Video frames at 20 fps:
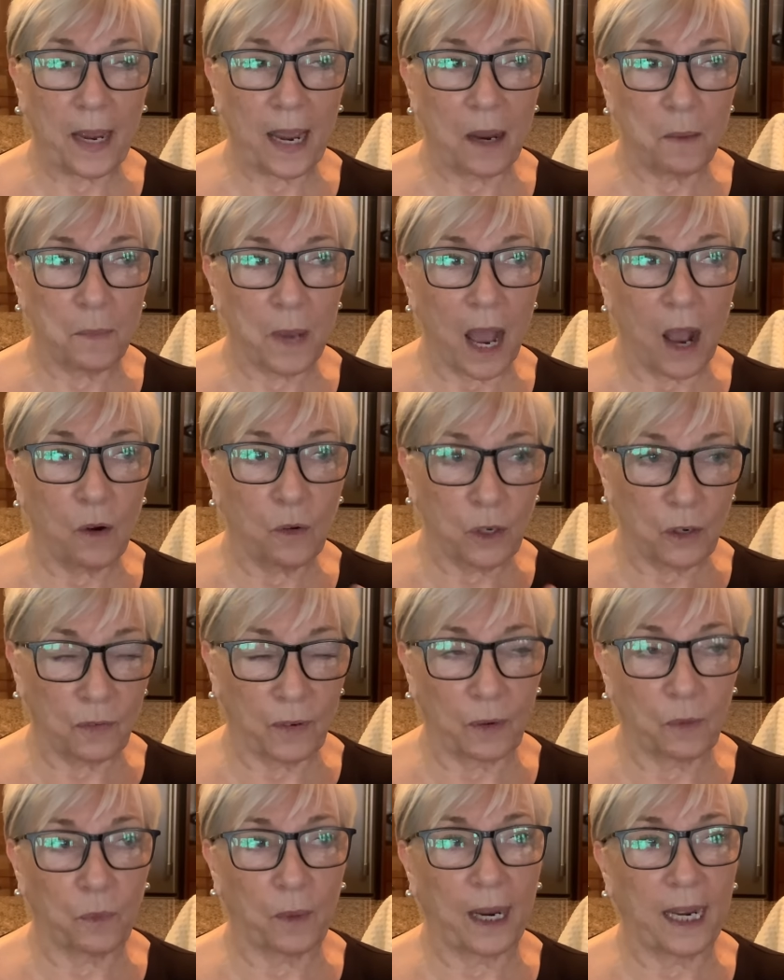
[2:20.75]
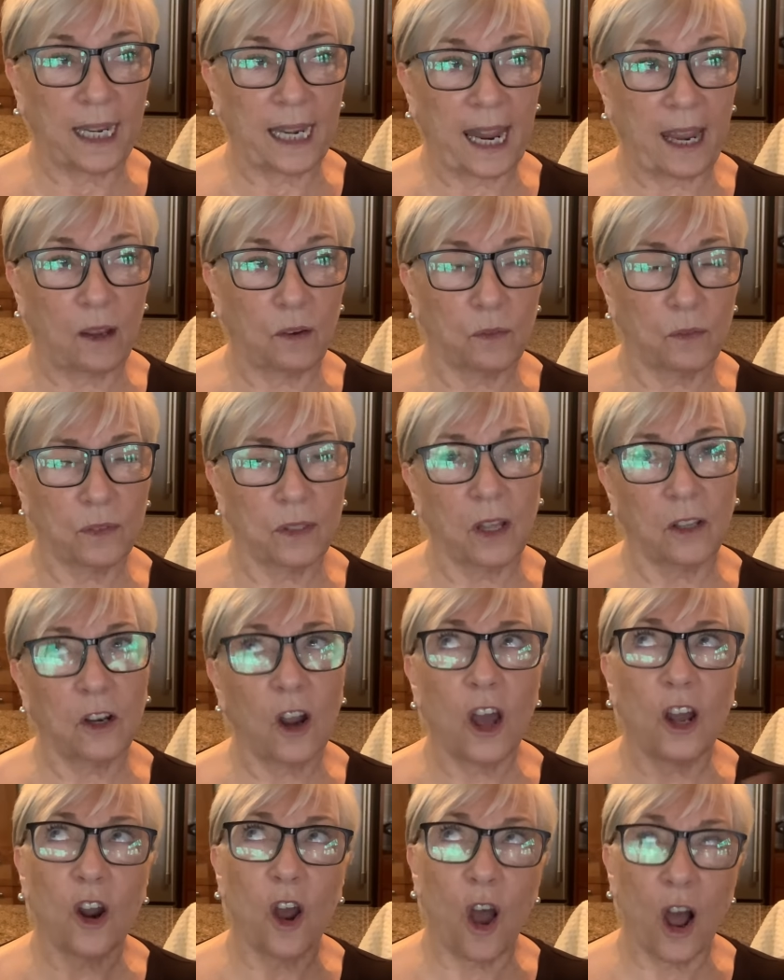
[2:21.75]
I'm out of it right now. No,
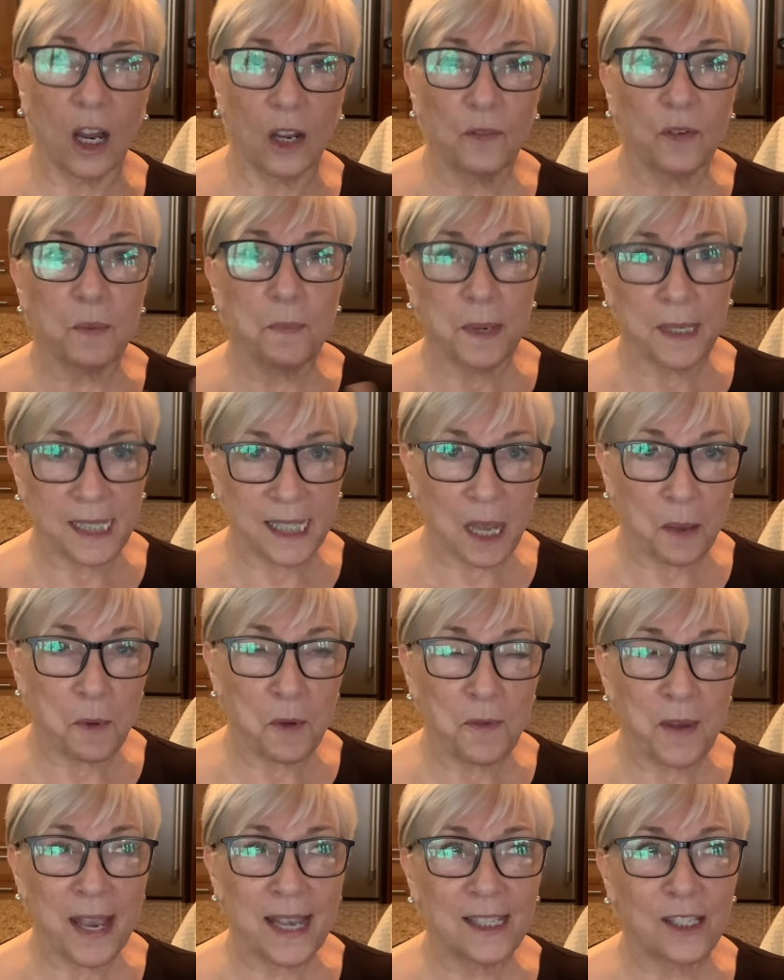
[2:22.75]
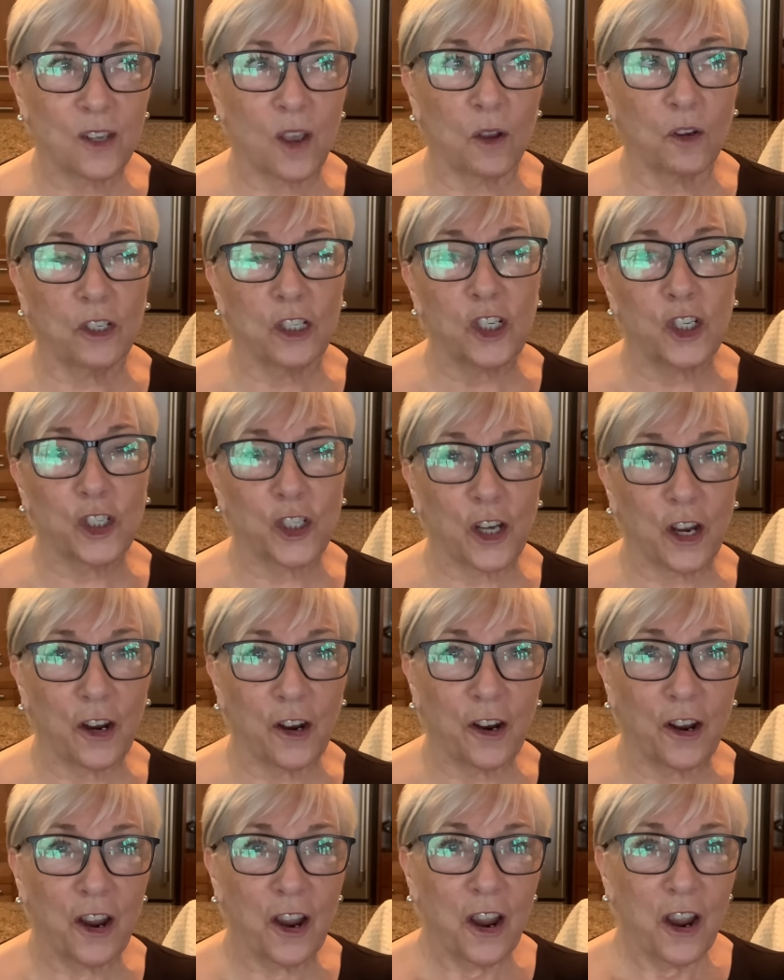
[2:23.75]
not all of it, but some of it. So I'm going to
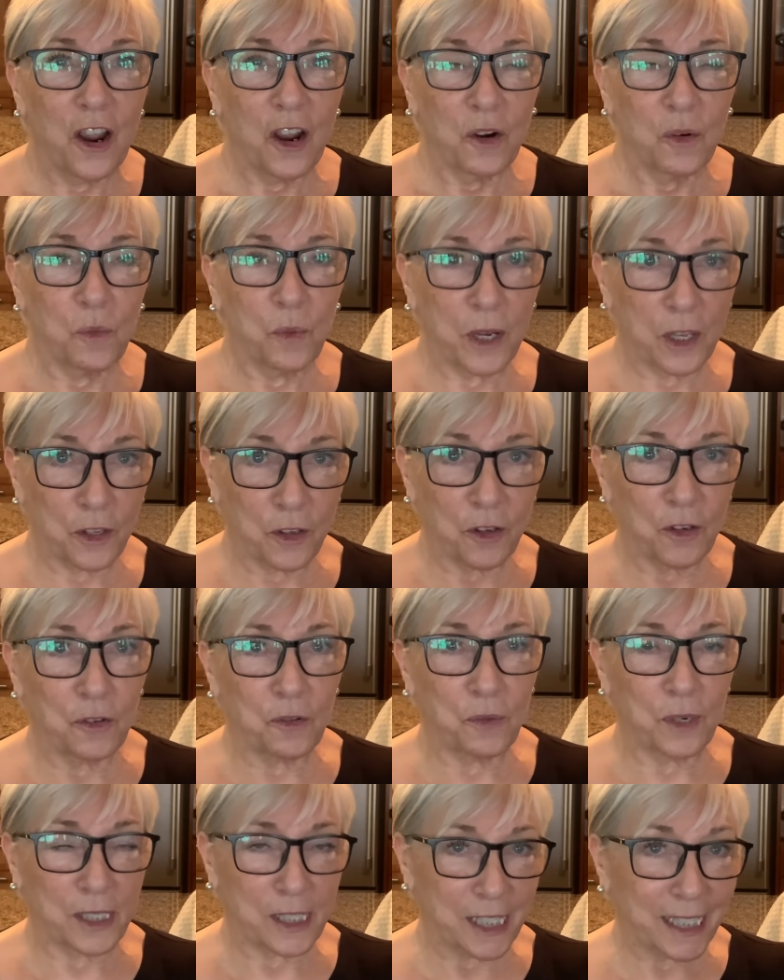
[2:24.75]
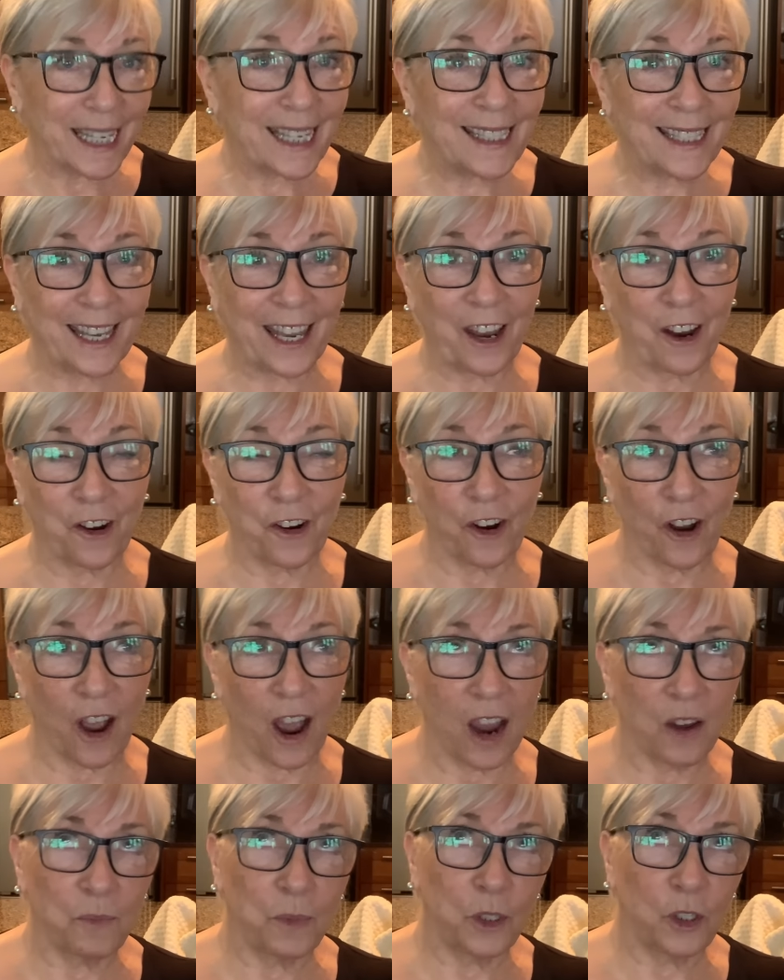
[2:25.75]
share with you what skincare
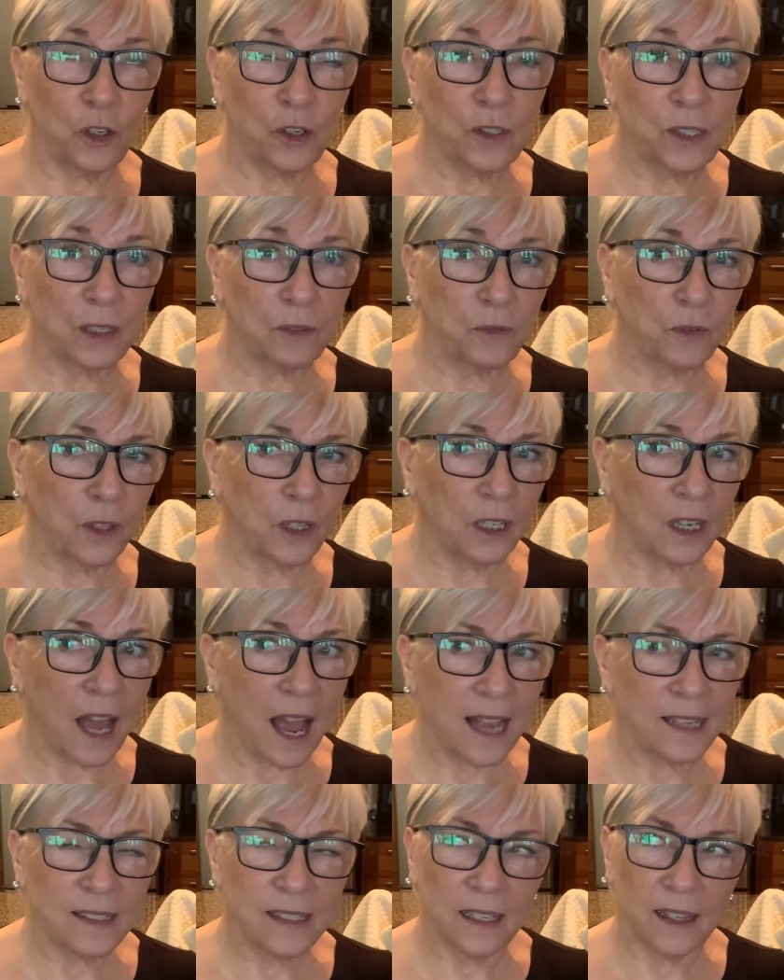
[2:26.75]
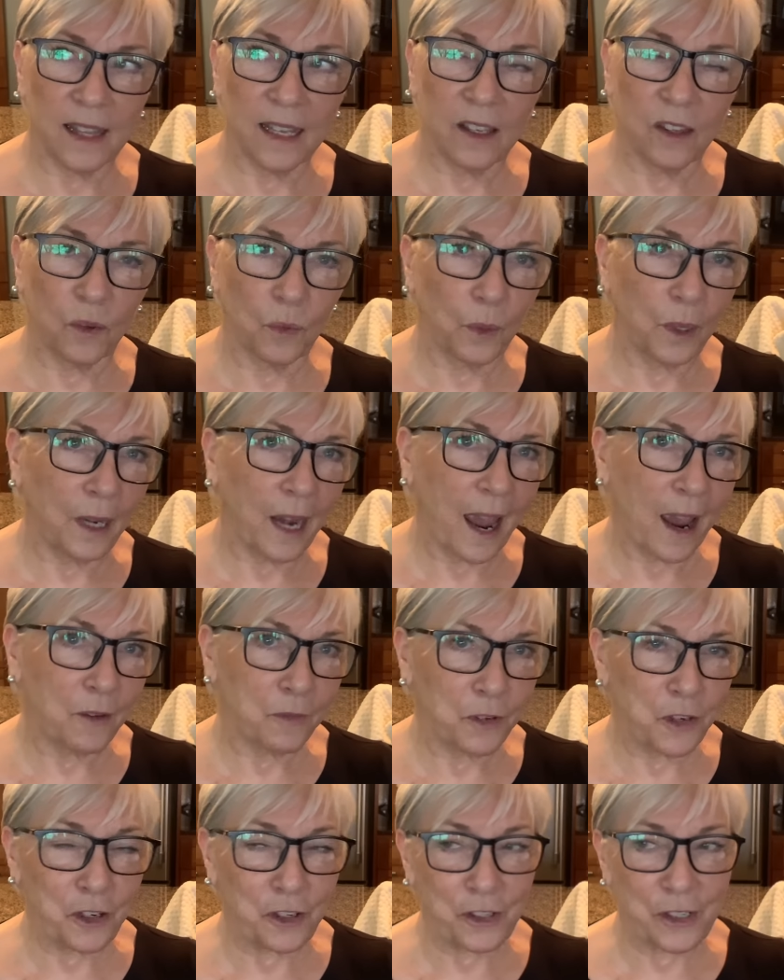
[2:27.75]
I've been using for the last, I think, three and a
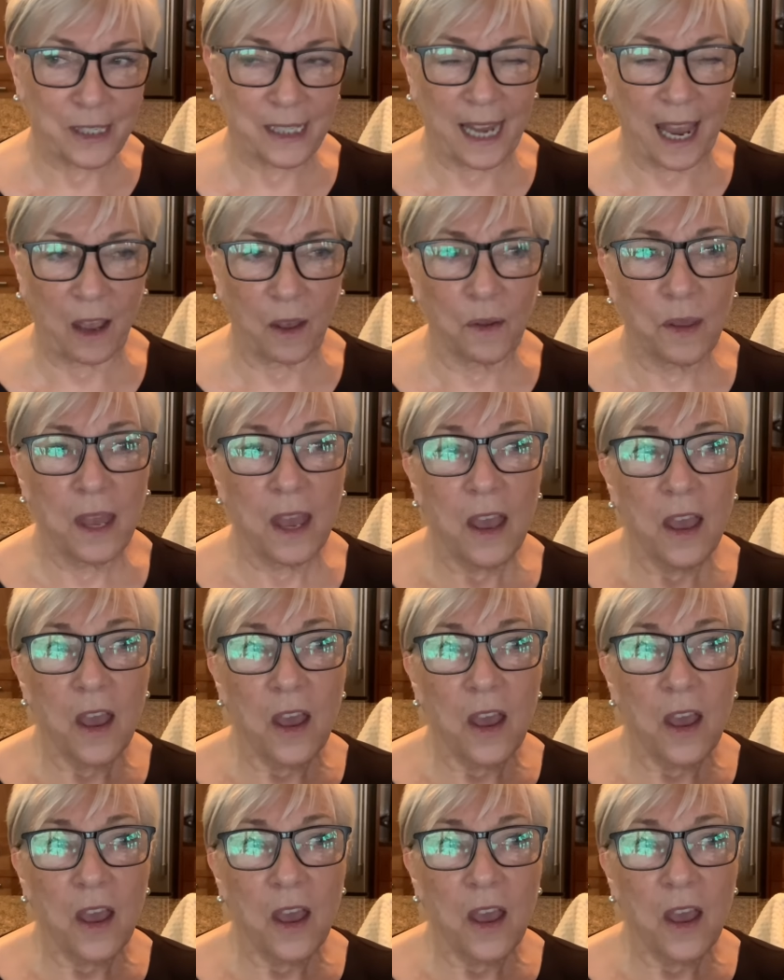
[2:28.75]
half years now.